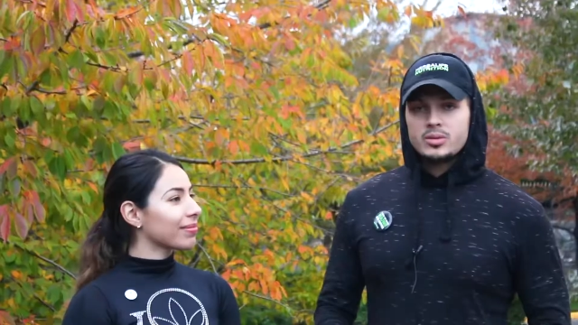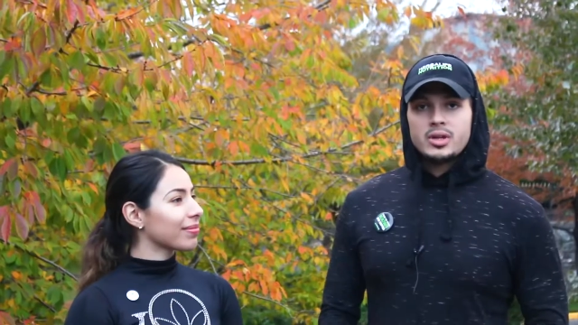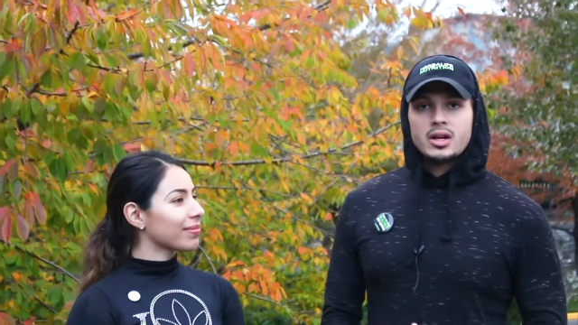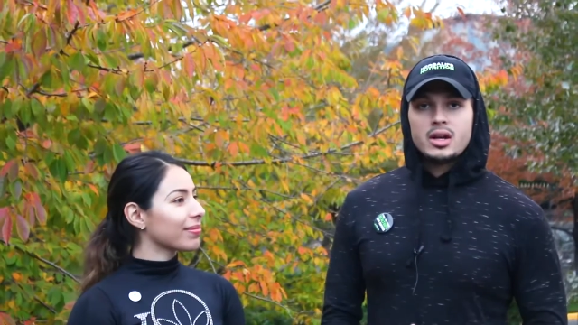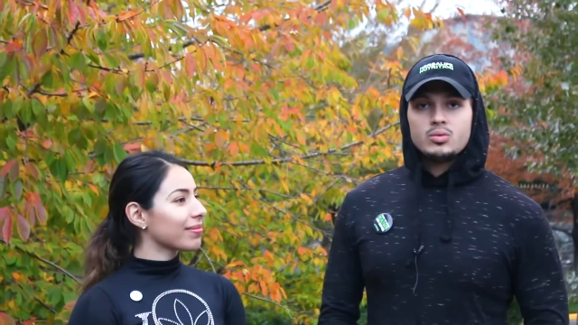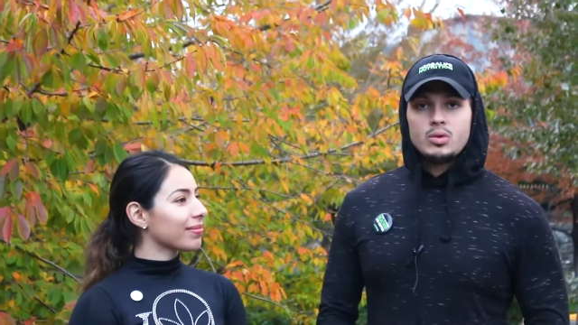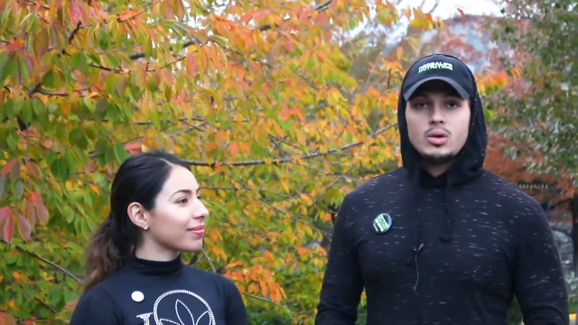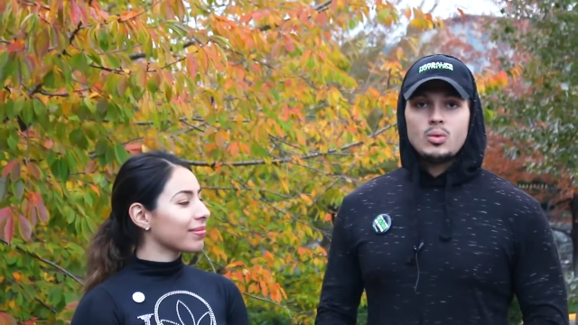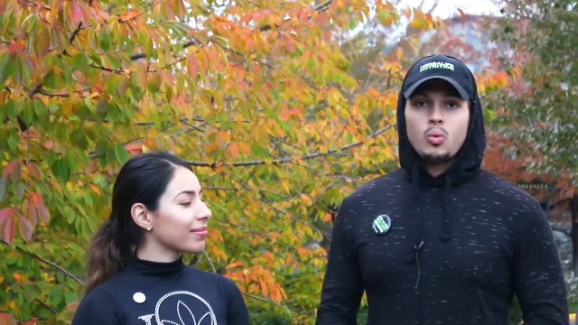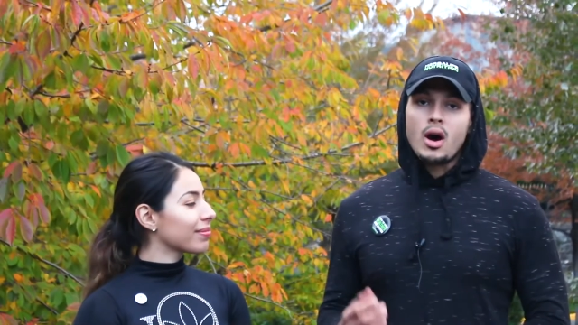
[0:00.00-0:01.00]
Speaker 1: because
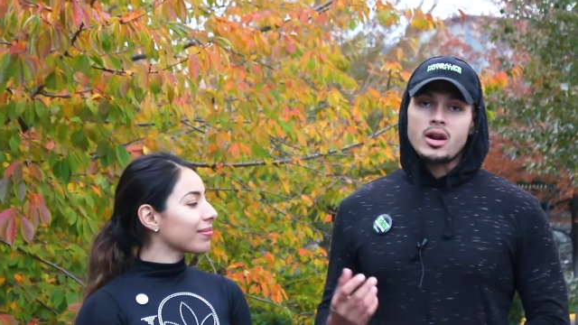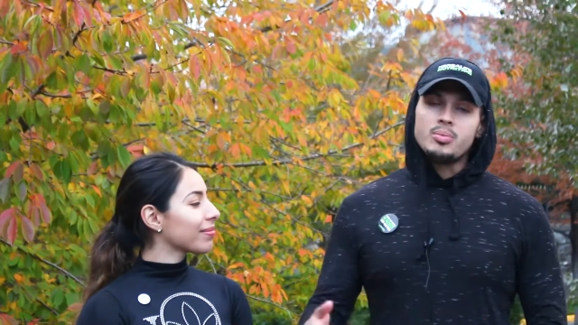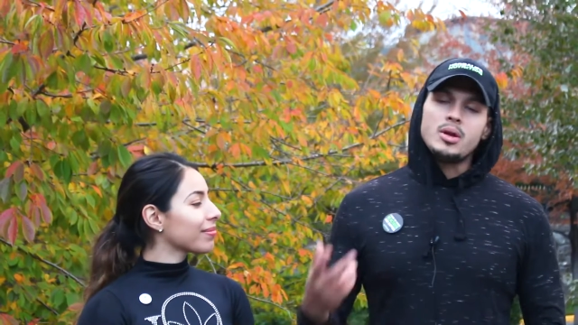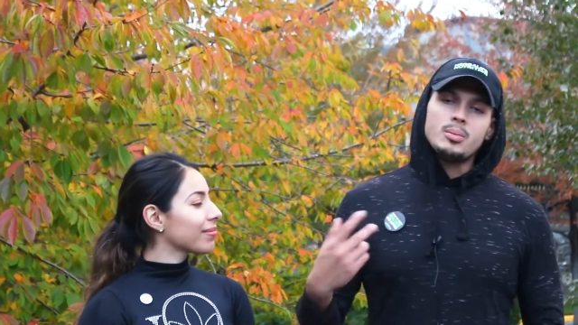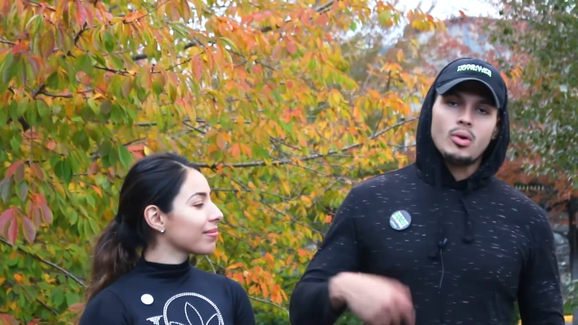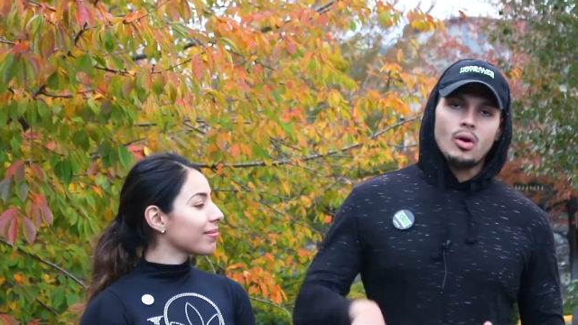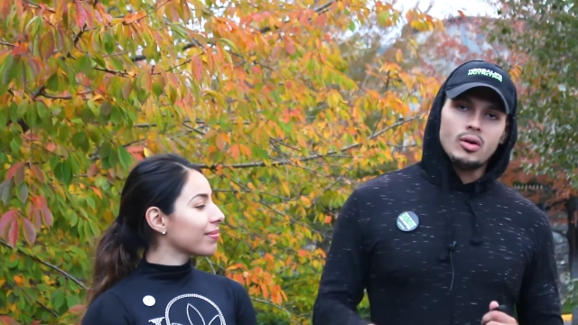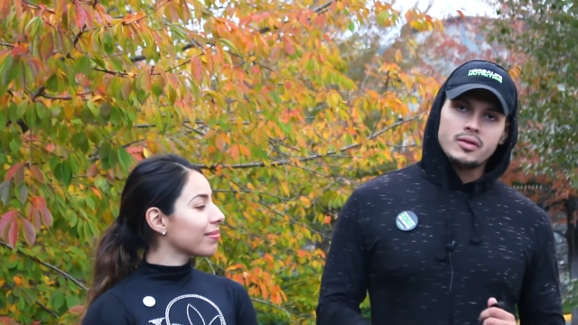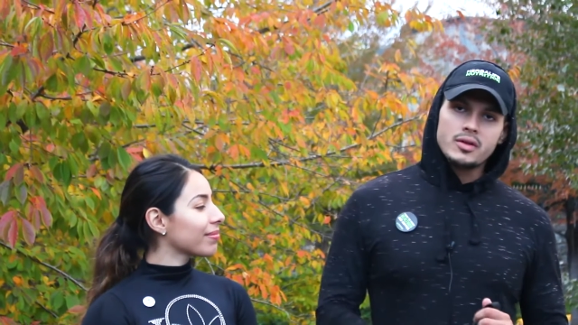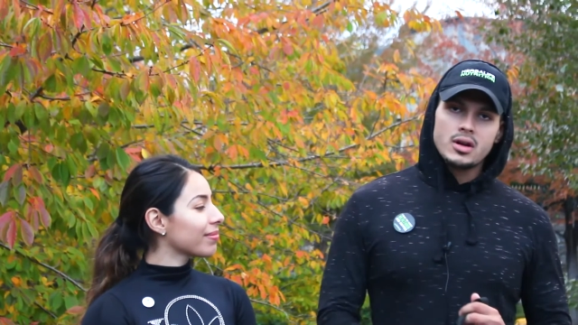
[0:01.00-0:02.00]
we wanted people
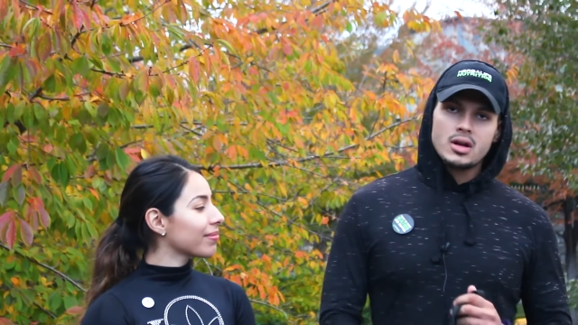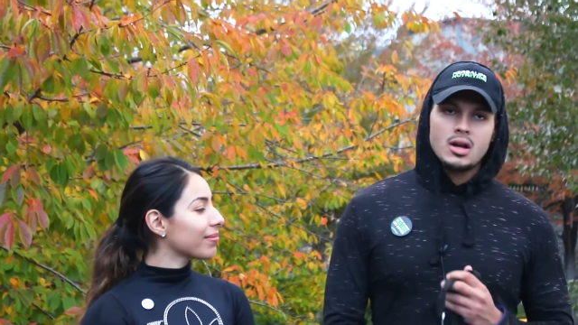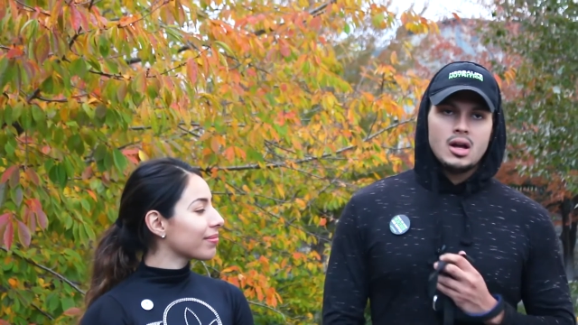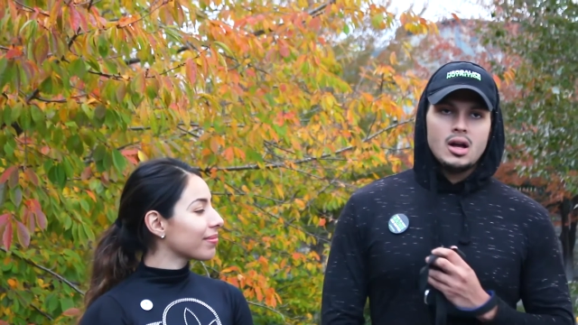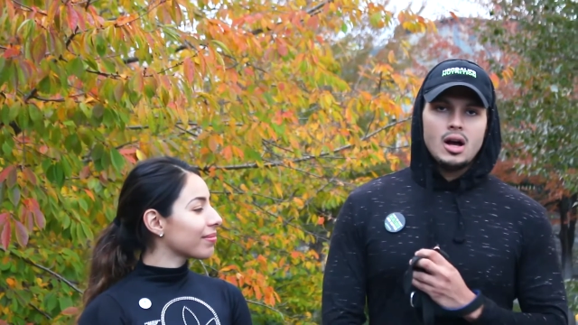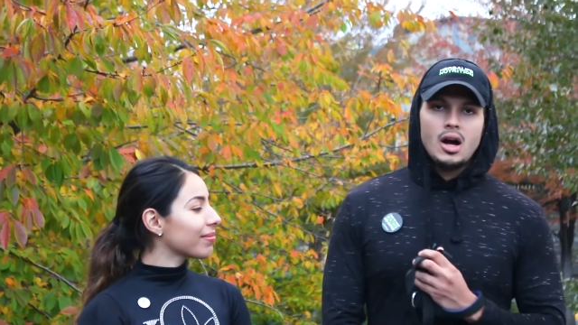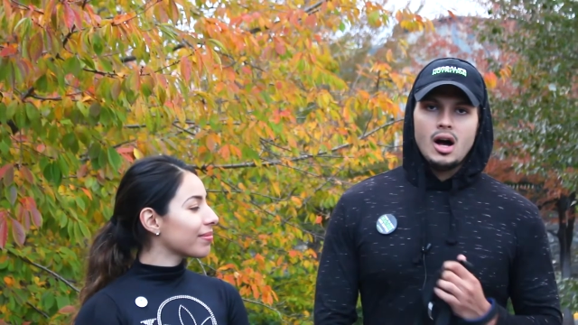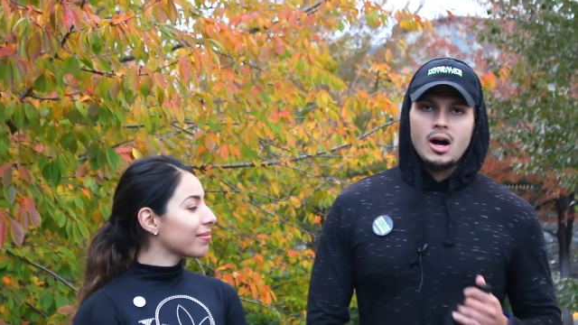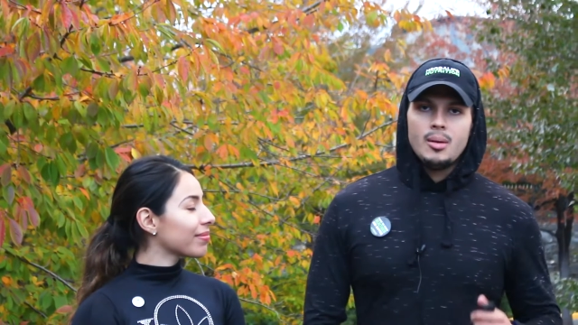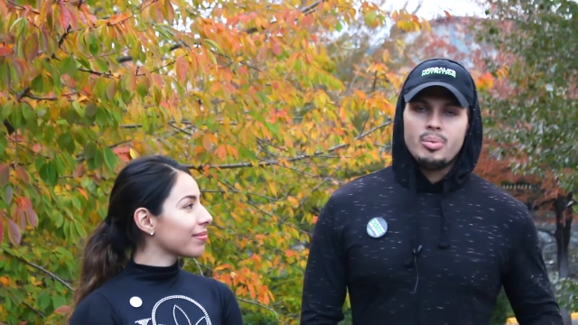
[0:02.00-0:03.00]
over,
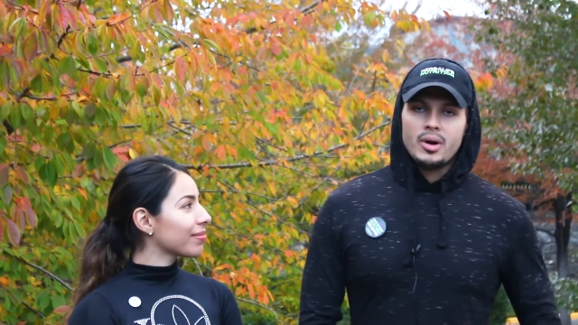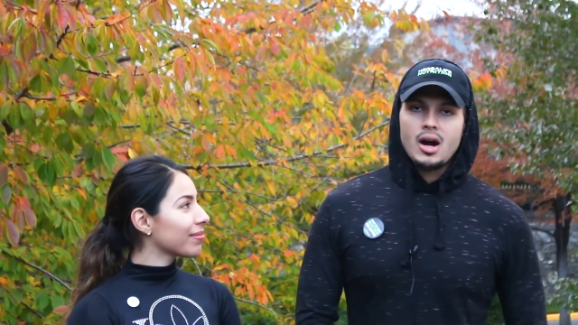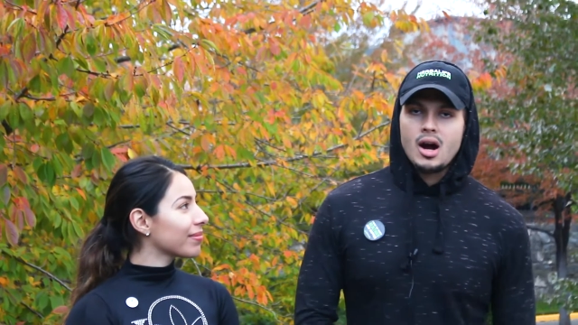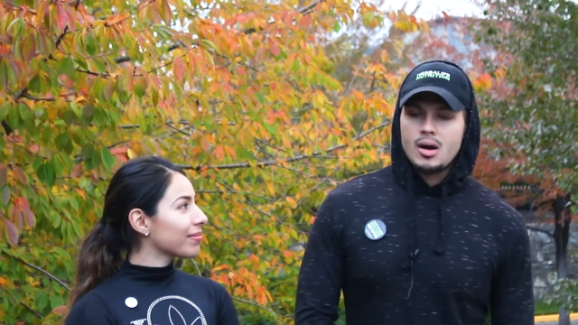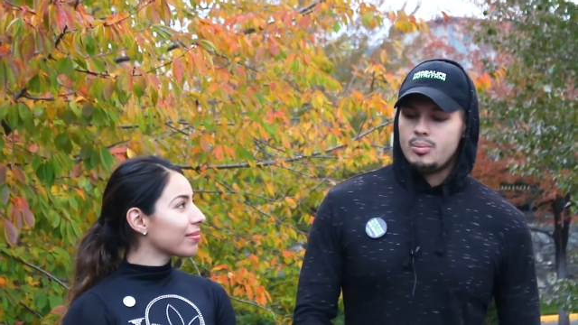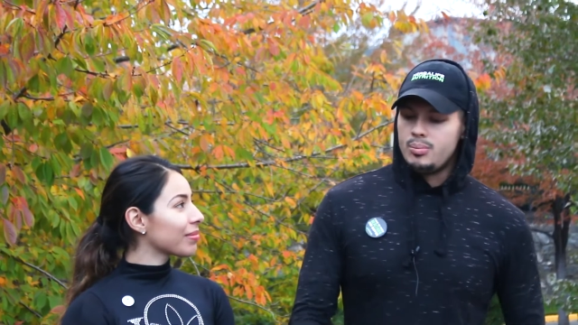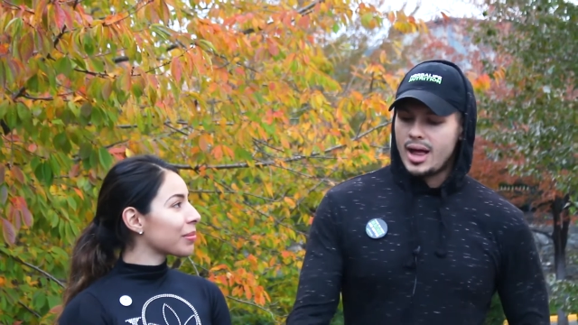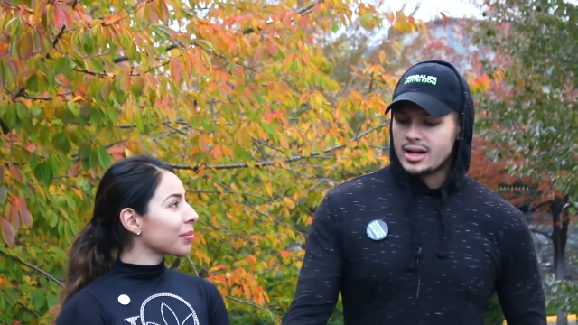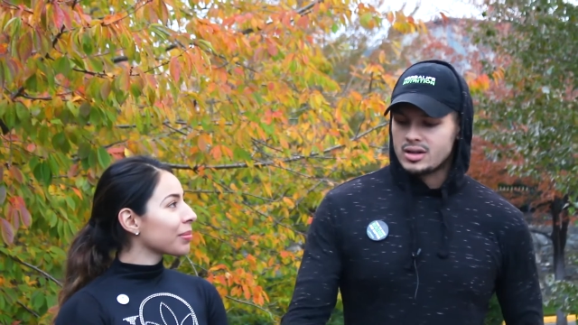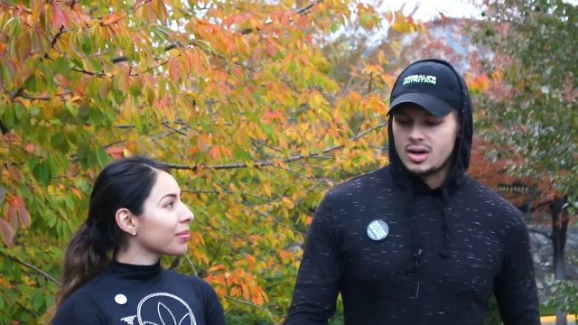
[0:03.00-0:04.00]
uh, but our
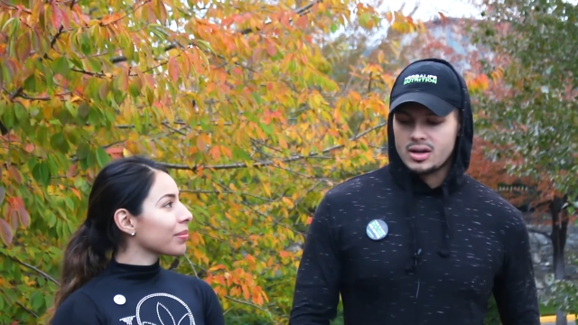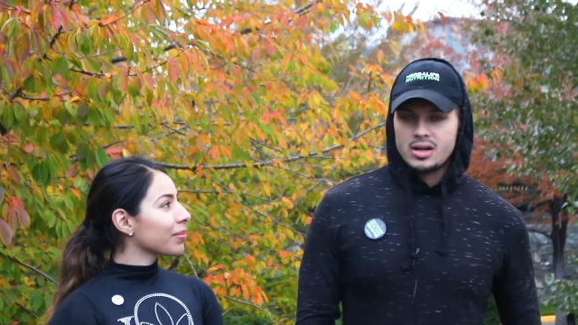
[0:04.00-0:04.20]
black dog